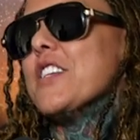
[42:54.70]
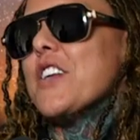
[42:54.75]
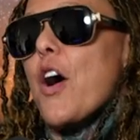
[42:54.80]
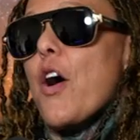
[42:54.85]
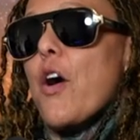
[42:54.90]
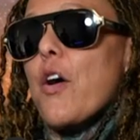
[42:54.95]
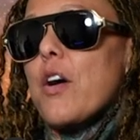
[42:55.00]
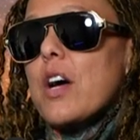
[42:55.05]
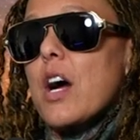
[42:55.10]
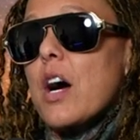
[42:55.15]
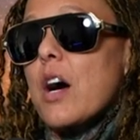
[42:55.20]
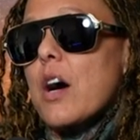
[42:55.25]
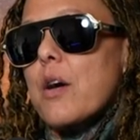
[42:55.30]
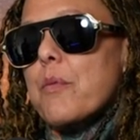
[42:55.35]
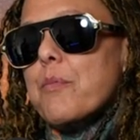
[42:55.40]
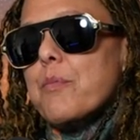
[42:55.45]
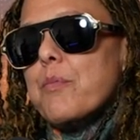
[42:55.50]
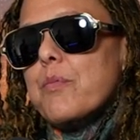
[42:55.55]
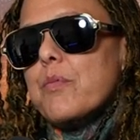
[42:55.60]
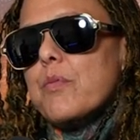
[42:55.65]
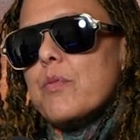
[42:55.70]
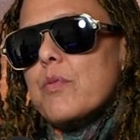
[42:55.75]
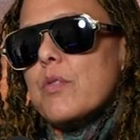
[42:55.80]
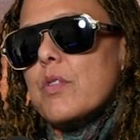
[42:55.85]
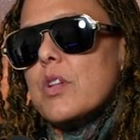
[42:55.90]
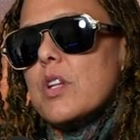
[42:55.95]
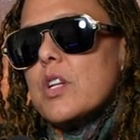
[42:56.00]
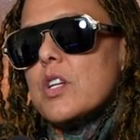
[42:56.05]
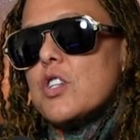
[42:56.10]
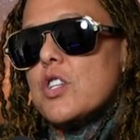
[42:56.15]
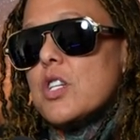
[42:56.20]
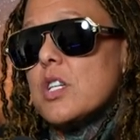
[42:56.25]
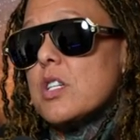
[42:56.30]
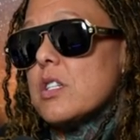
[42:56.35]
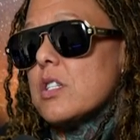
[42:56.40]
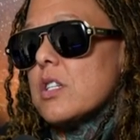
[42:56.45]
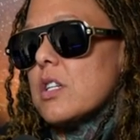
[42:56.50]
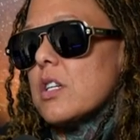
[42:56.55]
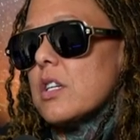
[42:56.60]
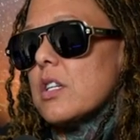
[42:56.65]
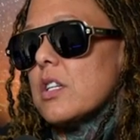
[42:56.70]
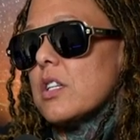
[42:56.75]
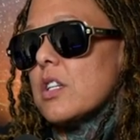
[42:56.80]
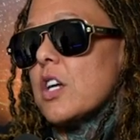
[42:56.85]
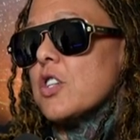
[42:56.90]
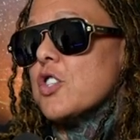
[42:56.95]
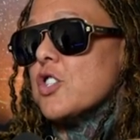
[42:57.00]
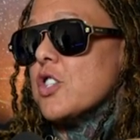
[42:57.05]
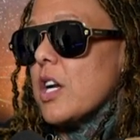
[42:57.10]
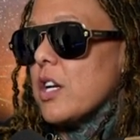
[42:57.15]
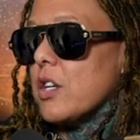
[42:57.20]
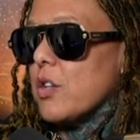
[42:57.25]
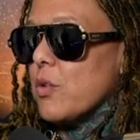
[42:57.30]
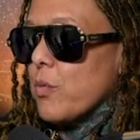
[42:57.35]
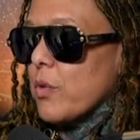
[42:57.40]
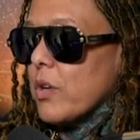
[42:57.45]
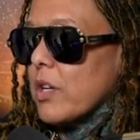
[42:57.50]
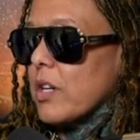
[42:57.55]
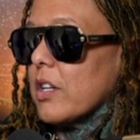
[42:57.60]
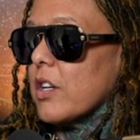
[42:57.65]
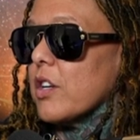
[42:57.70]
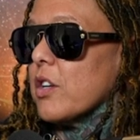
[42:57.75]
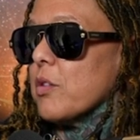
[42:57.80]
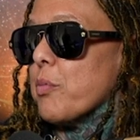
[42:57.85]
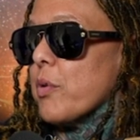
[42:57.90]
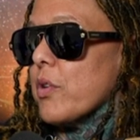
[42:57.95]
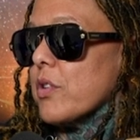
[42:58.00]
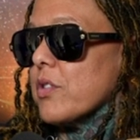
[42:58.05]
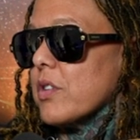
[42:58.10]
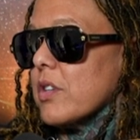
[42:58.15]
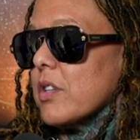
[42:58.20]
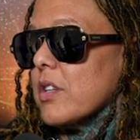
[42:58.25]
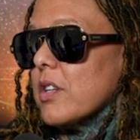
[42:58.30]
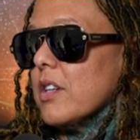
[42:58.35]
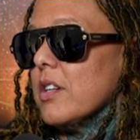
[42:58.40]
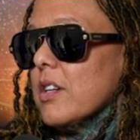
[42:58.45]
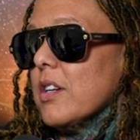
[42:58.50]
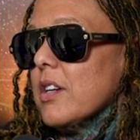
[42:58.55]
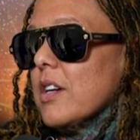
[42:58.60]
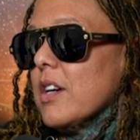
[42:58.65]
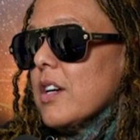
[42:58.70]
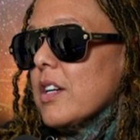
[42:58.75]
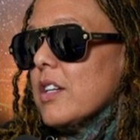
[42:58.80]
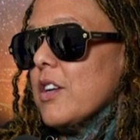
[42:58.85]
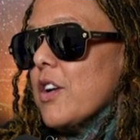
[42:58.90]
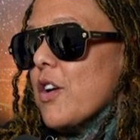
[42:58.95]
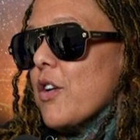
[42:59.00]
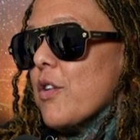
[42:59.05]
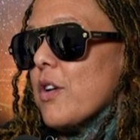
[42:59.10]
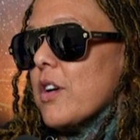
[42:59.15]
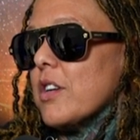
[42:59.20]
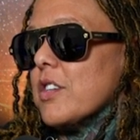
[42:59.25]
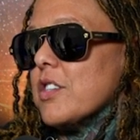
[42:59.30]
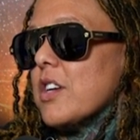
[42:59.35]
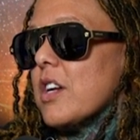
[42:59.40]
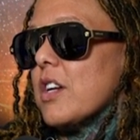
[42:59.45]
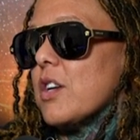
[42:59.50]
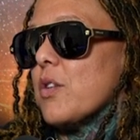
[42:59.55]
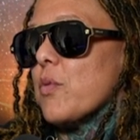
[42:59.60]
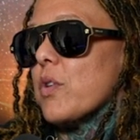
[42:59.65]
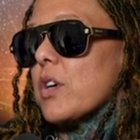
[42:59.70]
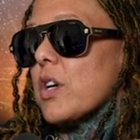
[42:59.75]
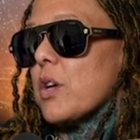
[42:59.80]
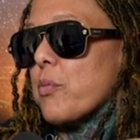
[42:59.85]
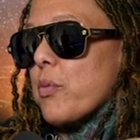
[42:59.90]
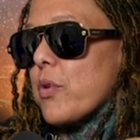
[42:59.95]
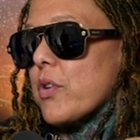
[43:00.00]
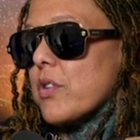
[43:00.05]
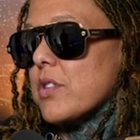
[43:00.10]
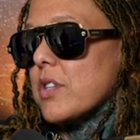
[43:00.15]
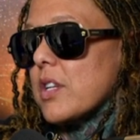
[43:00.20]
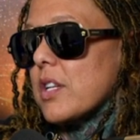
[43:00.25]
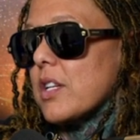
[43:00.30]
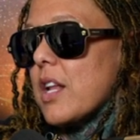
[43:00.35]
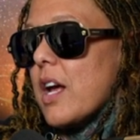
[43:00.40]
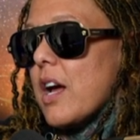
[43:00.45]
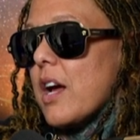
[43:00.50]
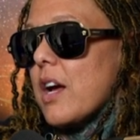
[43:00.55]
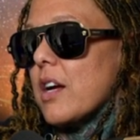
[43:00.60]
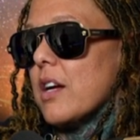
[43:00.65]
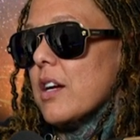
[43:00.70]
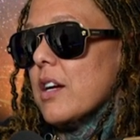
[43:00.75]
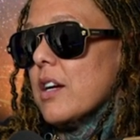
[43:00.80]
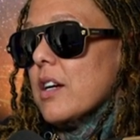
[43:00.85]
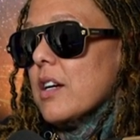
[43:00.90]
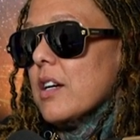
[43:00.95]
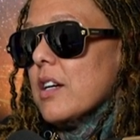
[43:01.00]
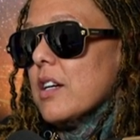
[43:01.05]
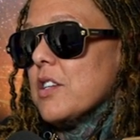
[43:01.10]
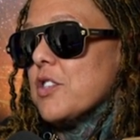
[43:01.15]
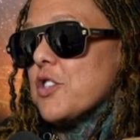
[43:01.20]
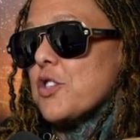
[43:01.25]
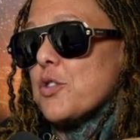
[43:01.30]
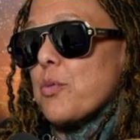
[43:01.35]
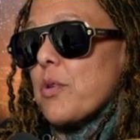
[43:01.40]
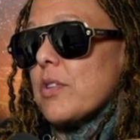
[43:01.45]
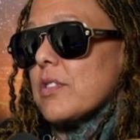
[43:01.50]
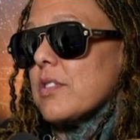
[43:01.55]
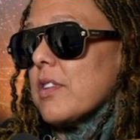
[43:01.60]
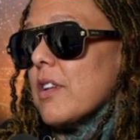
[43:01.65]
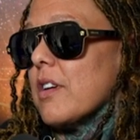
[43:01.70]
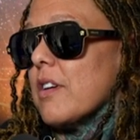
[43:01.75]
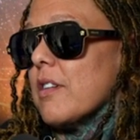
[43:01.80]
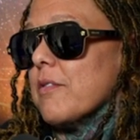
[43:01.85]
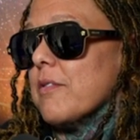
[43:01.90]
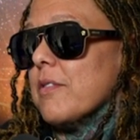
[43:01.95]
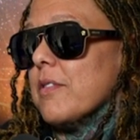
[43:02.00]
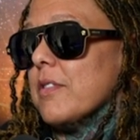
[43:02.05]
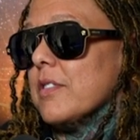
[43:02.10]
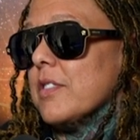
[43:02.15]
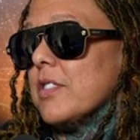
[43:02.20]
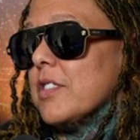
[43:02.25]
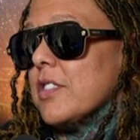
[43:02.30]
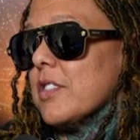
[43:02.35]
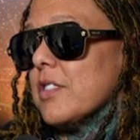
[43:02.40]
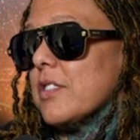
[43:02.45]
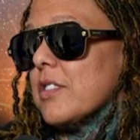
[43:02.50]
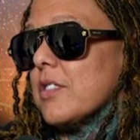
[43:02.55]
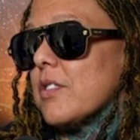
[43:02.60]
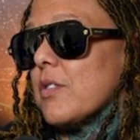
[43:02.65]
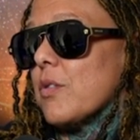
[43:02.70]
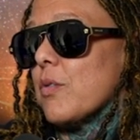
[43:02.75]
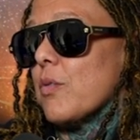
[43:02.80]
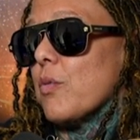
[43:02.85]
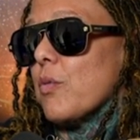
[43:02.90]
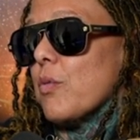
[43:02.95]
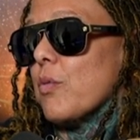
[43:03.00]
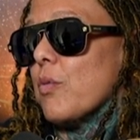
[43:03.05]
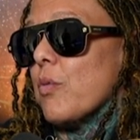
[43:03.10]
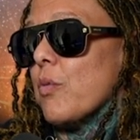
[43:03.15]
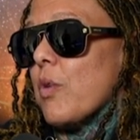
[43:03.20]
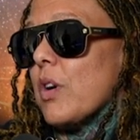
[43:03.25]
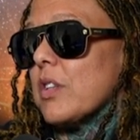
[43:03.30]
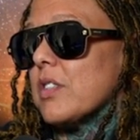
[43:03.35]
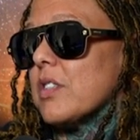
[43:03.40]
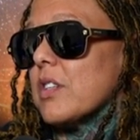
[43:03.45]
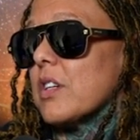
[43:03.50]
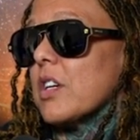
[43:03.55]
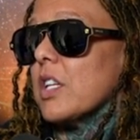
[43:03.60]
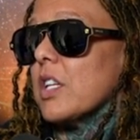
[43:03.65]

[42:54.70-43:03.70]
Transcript: no, um, she's a, a genuine good person. You know, a genuine good person that just wants love, just wants a